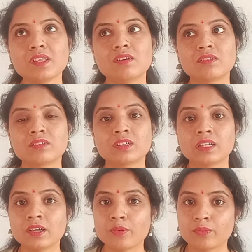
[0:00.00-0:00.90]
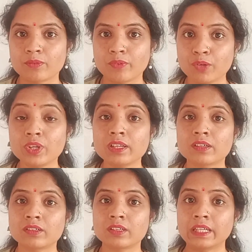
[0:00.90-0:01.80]
uh, when we
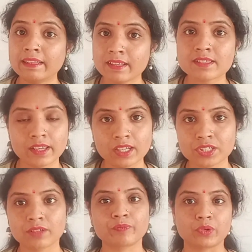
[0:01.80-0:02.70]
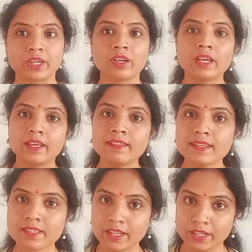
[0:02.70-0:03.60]
in this English, okay, in
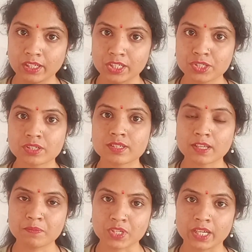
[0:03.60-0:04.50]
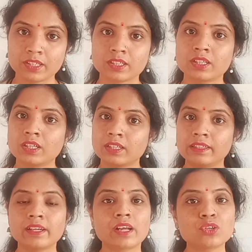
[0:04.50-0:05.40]
this English subject,
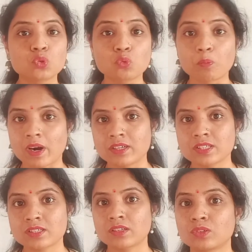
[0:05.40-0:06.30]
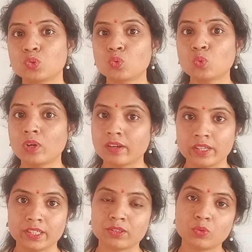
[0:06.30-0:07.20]
there are two parts to
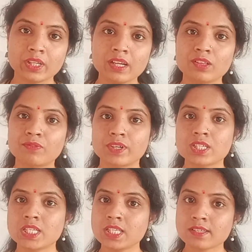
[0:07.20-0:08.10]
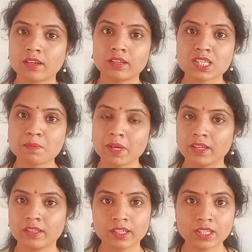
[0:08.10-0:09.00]
learn it. Okay, the first is
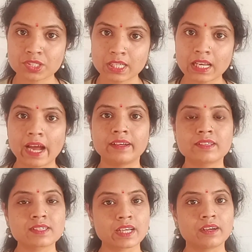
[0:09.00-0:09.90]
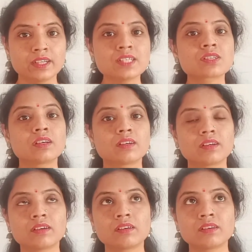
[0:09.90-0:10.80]
speaking English skill and the second is
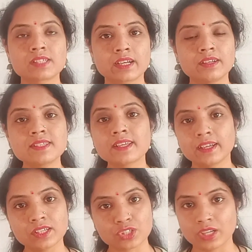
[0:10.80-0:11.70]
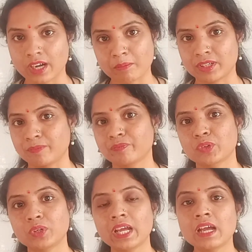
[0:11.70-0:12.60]
English grammar.
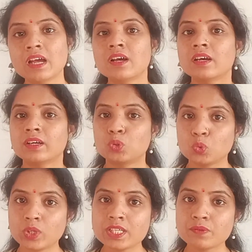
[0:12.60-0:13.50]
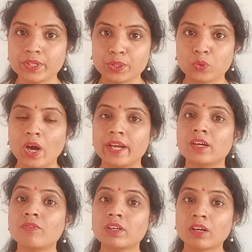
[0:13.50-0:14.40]
Okay, today's video
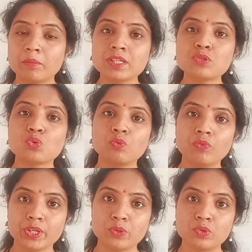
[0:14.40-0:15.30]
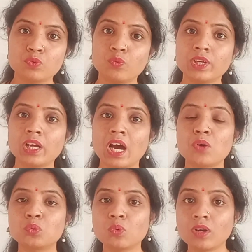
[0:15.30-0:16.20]
and our coming soon videos we
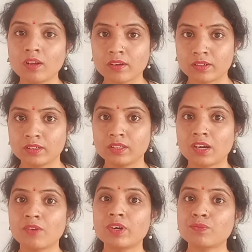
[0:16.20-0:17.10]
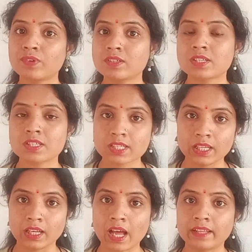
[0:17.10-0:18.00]
have to learn our first
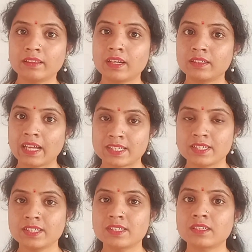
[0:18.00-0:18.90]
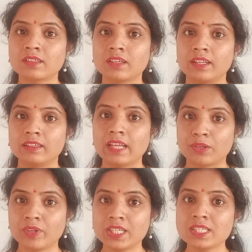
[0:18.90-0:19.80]
skill, and
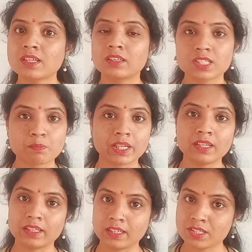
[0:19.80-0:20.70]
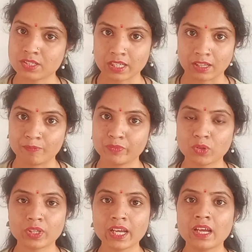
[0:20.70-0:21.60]
that one is speaking English skill.
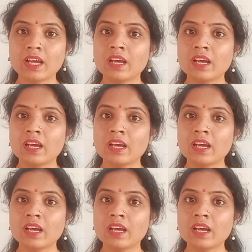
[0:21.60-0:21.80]
Okay,